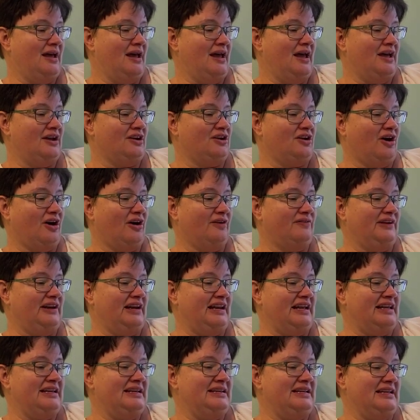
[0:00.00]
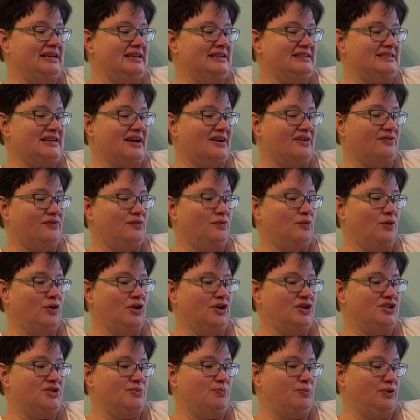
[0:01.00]
and carving Indians out of
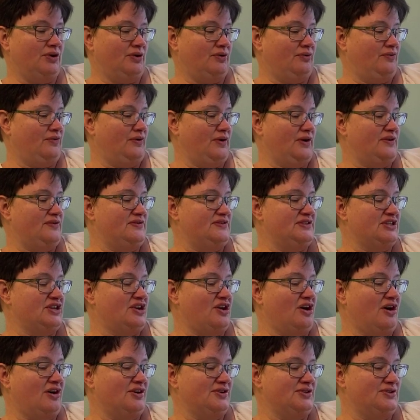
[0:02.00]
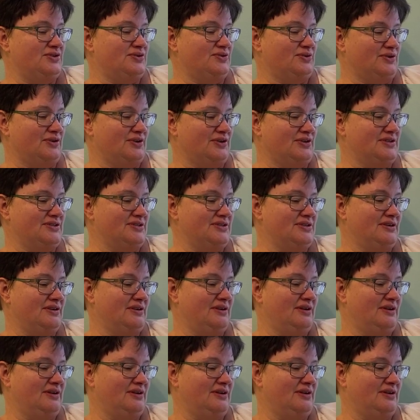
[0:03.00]
wood to put in front of cigar stores.